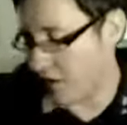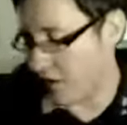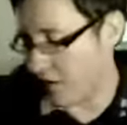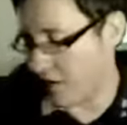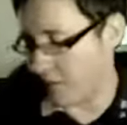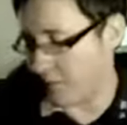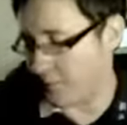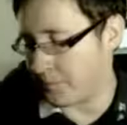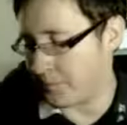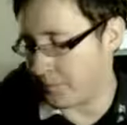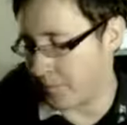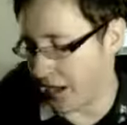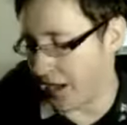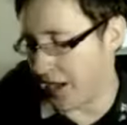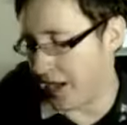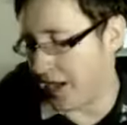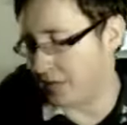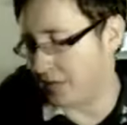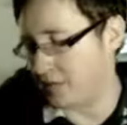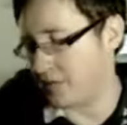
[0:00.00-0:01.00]
Um,
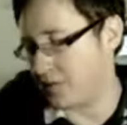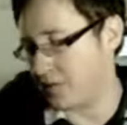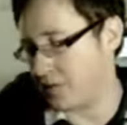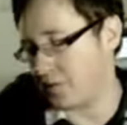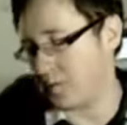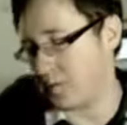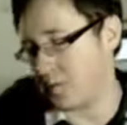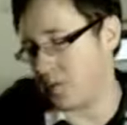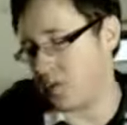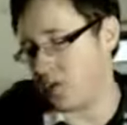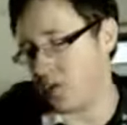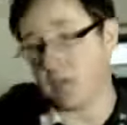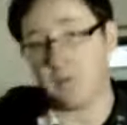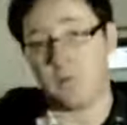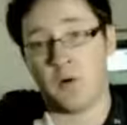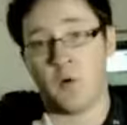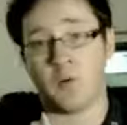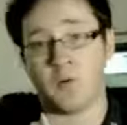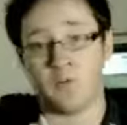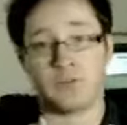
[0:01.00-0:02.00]
and
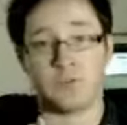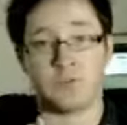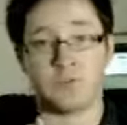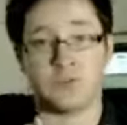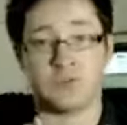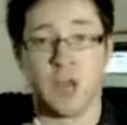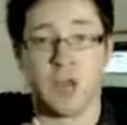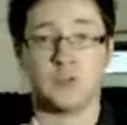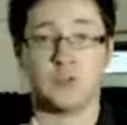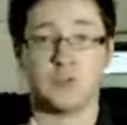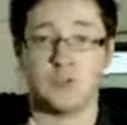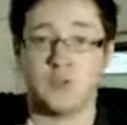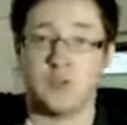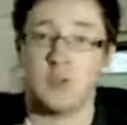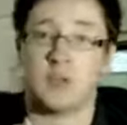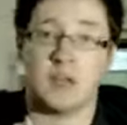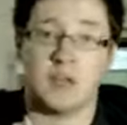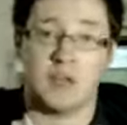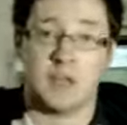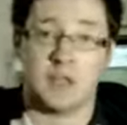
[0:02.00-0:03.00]
they've also started
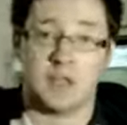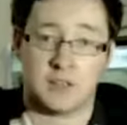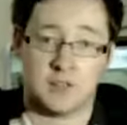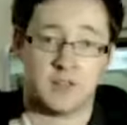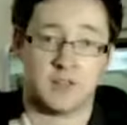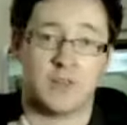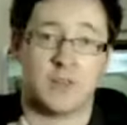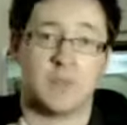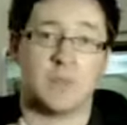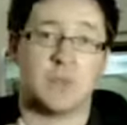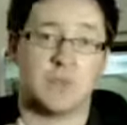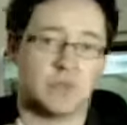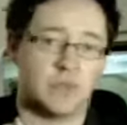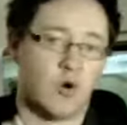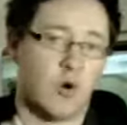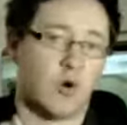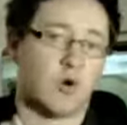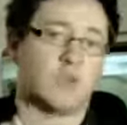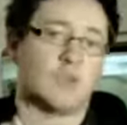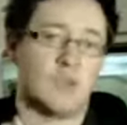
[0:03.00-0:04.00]
doing a, a
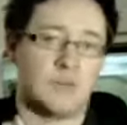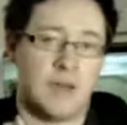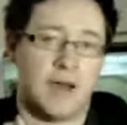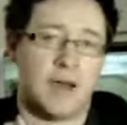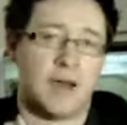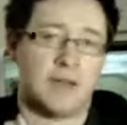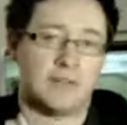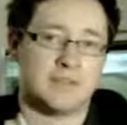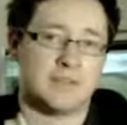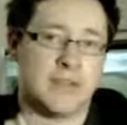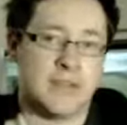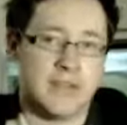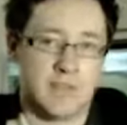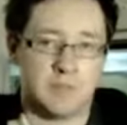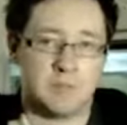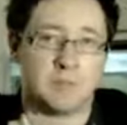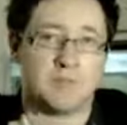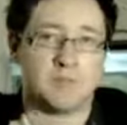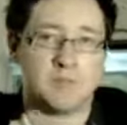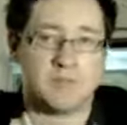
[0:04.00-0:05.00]
streaming on demand
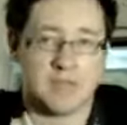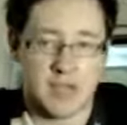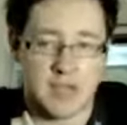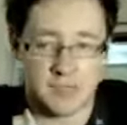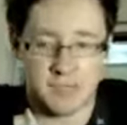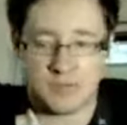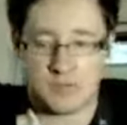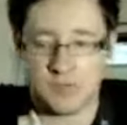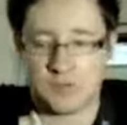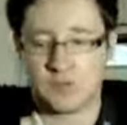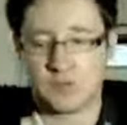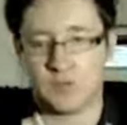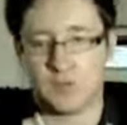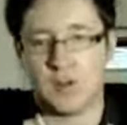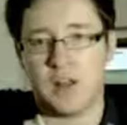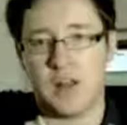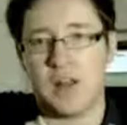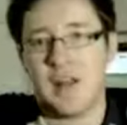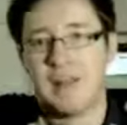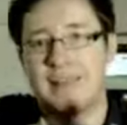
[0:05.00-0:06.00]
type service.
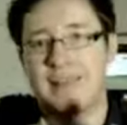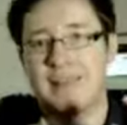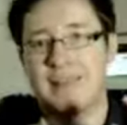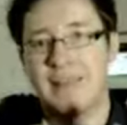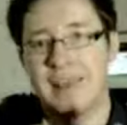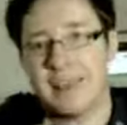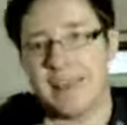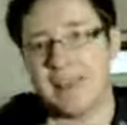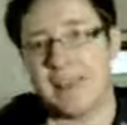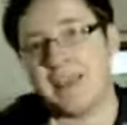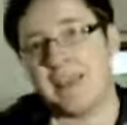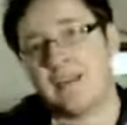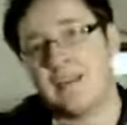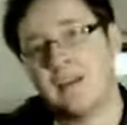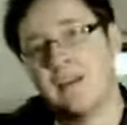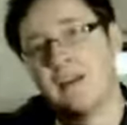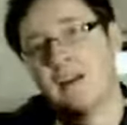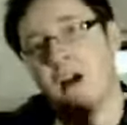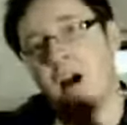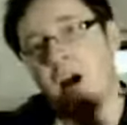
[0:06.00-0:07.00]
So they
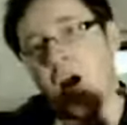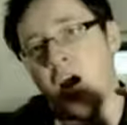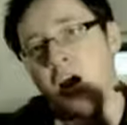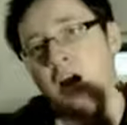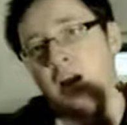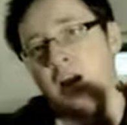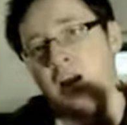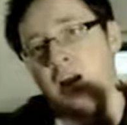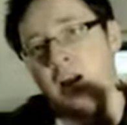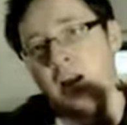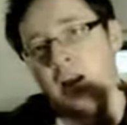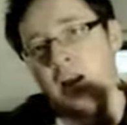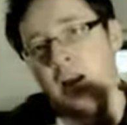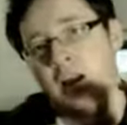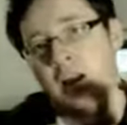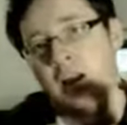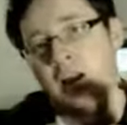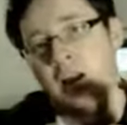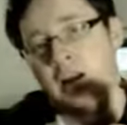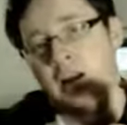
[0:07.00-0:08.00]
are
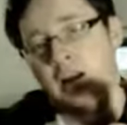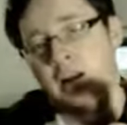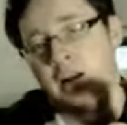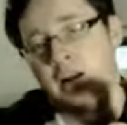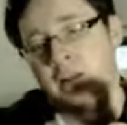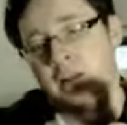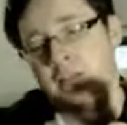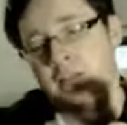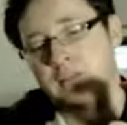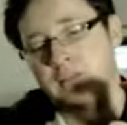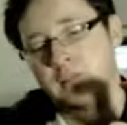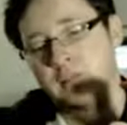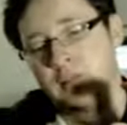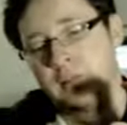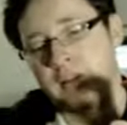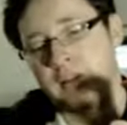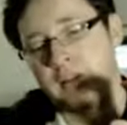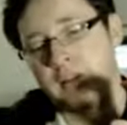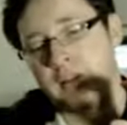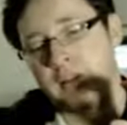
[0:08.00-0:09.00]
uh,
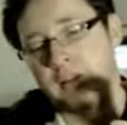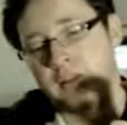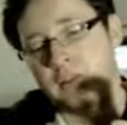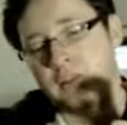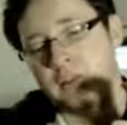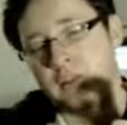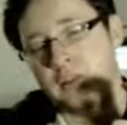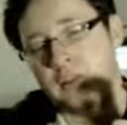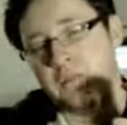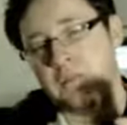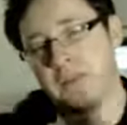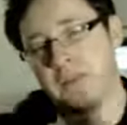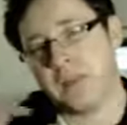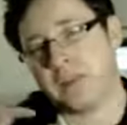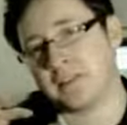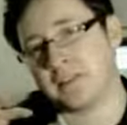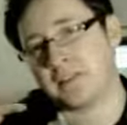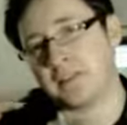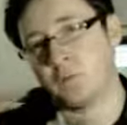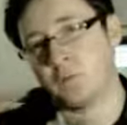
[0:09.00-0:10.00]
sort of
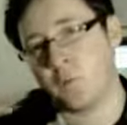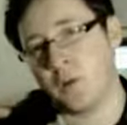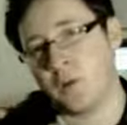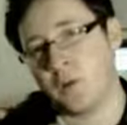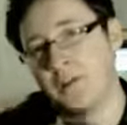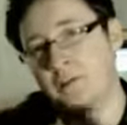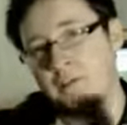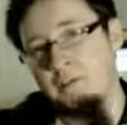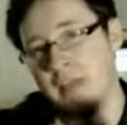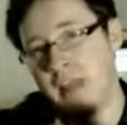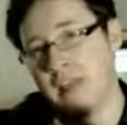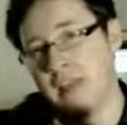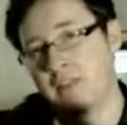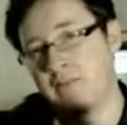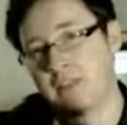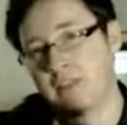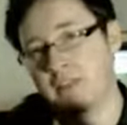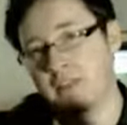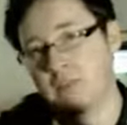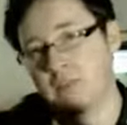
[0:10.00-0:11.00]
conflicting with
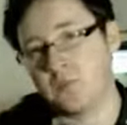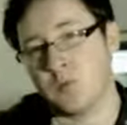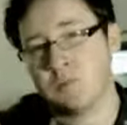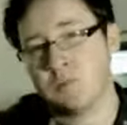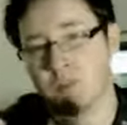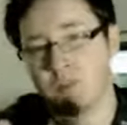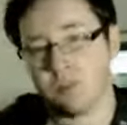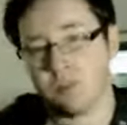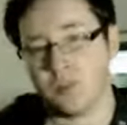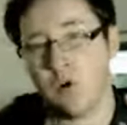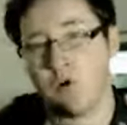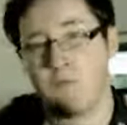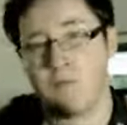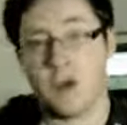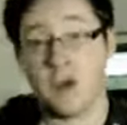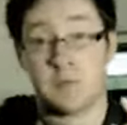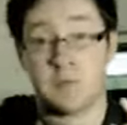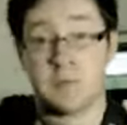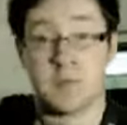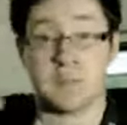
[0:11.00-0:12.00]
Netflix at the moment. There's a lot of
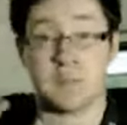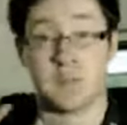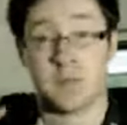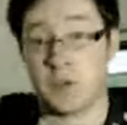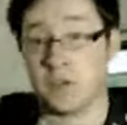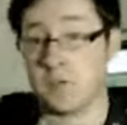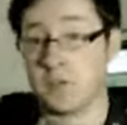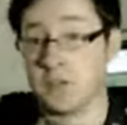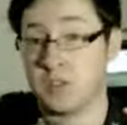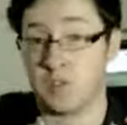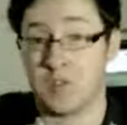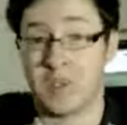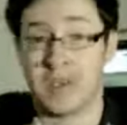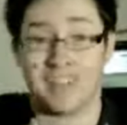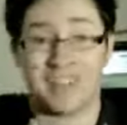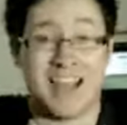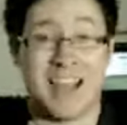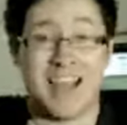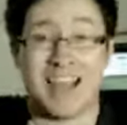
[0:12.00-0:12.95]
argument as to which one's better.